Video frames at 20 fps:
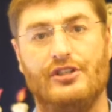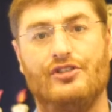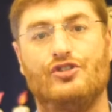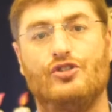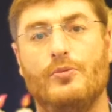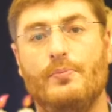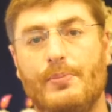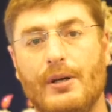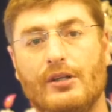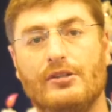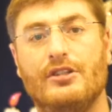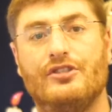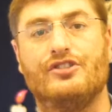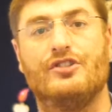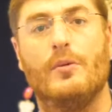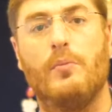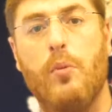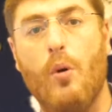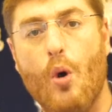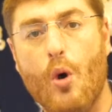is to build a
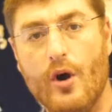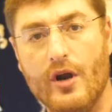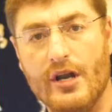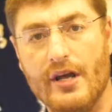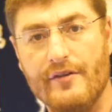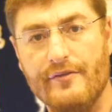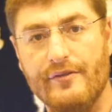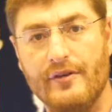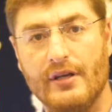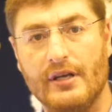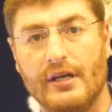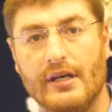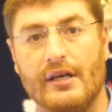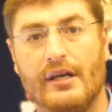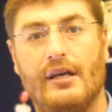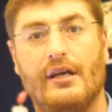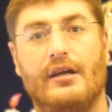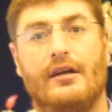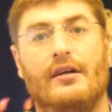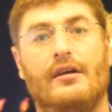supportive
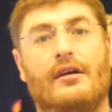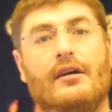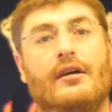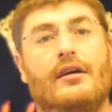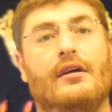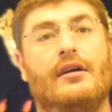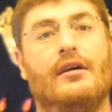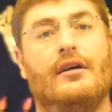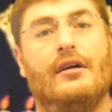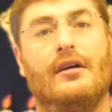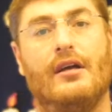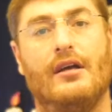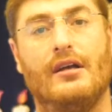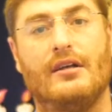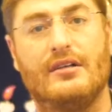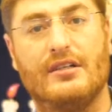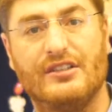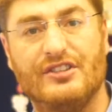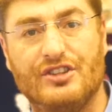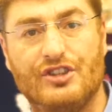
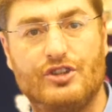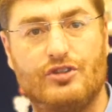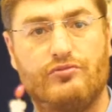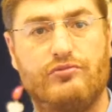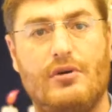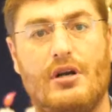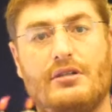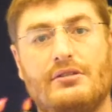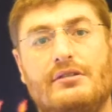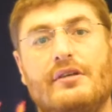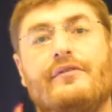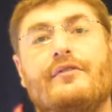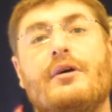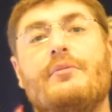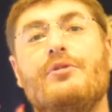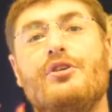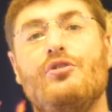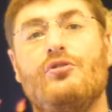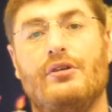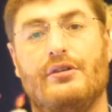and constructive
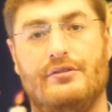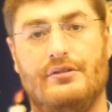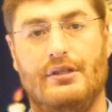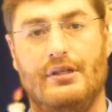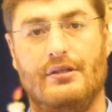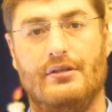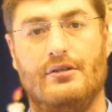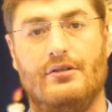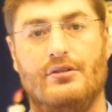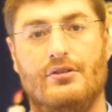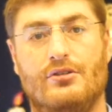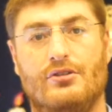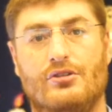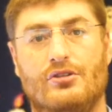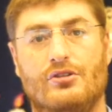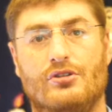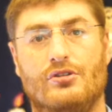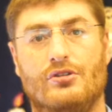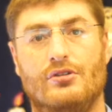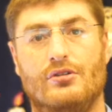community
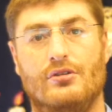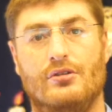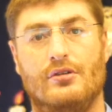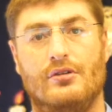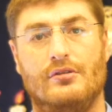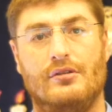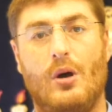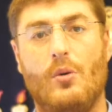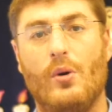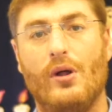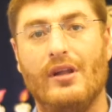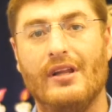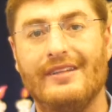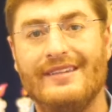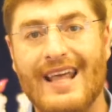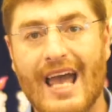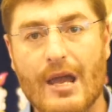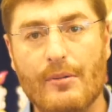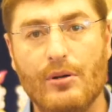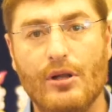that will
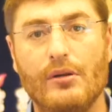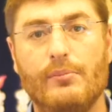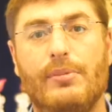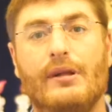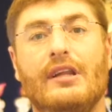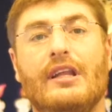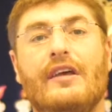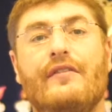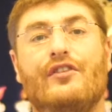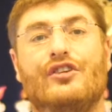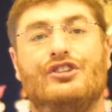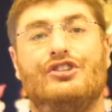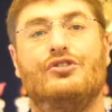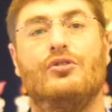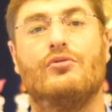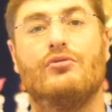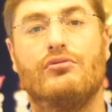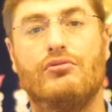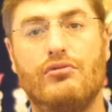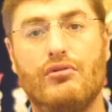enable believers to
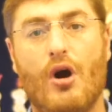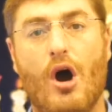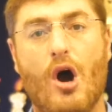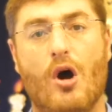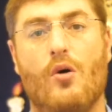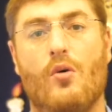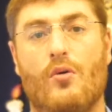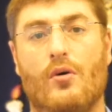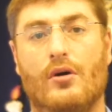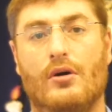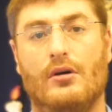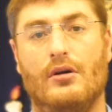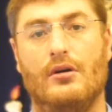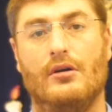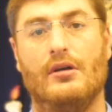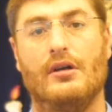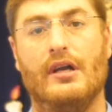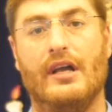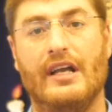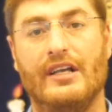grow
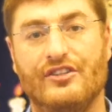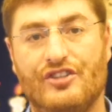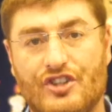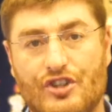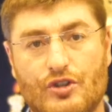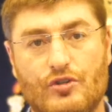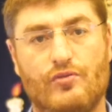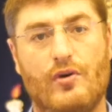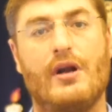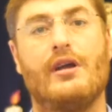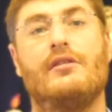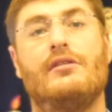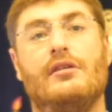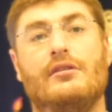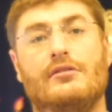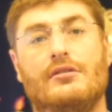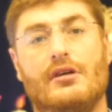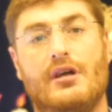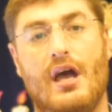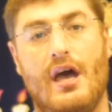and
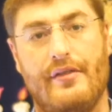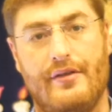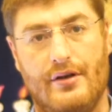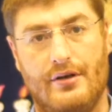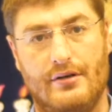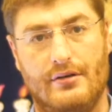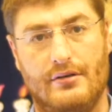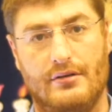strengthen together.